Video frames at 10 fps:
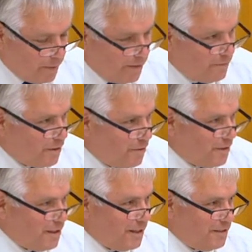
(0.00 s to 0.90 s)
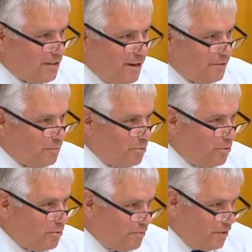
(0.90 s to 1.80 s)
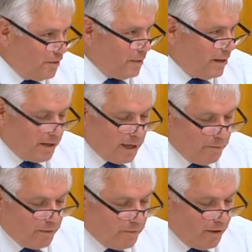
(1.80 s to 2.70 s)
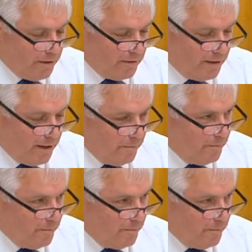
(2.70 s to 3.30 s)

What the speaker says: benefit of the draft report for the Mount Gambier flight. Well, the